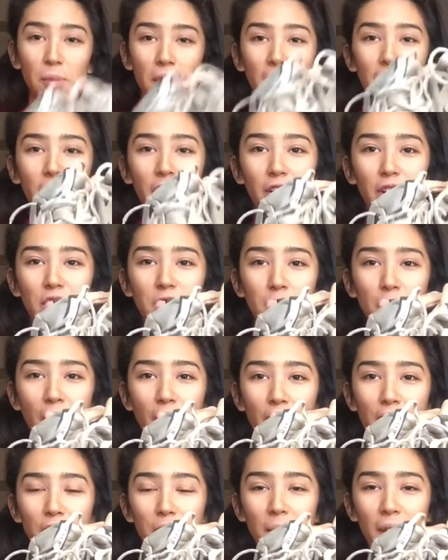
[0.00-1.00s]
first
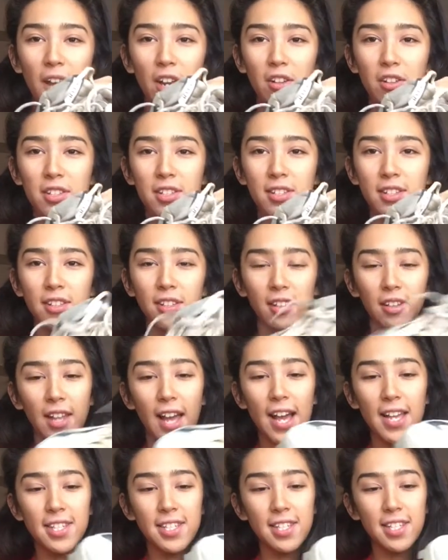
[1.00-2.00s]
pair of medals
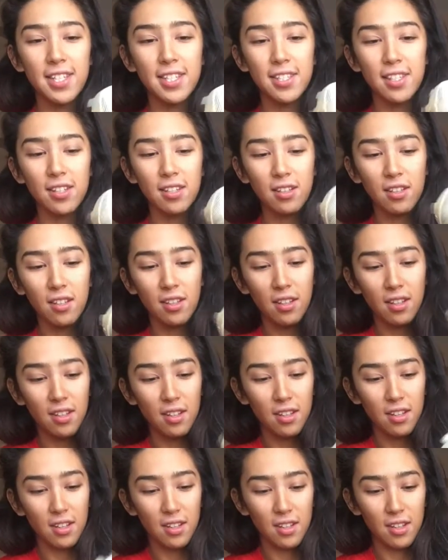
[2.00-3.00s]
last season,
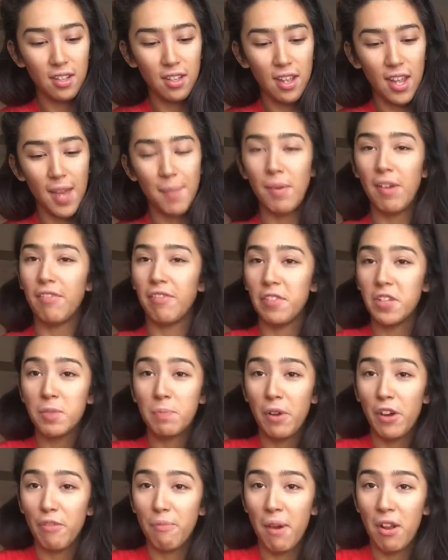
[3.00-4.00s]
and my first
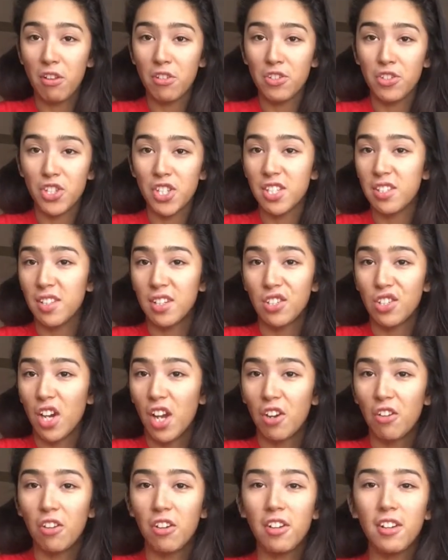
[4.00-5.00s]
pair of medals just in
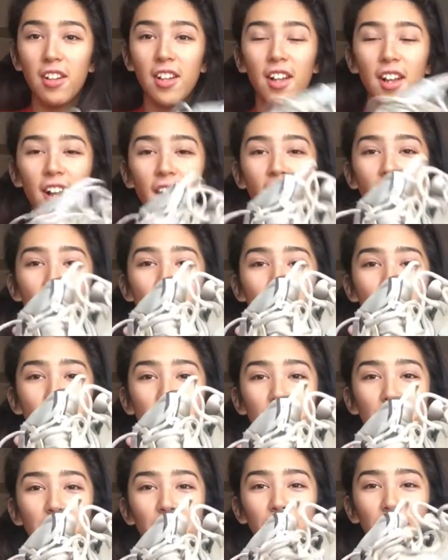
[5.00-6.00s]
general.
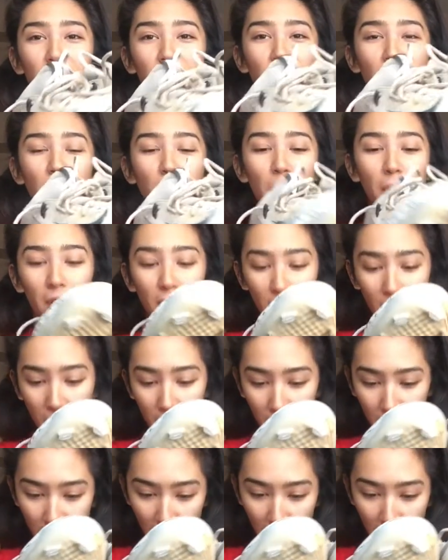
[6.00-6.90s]
They are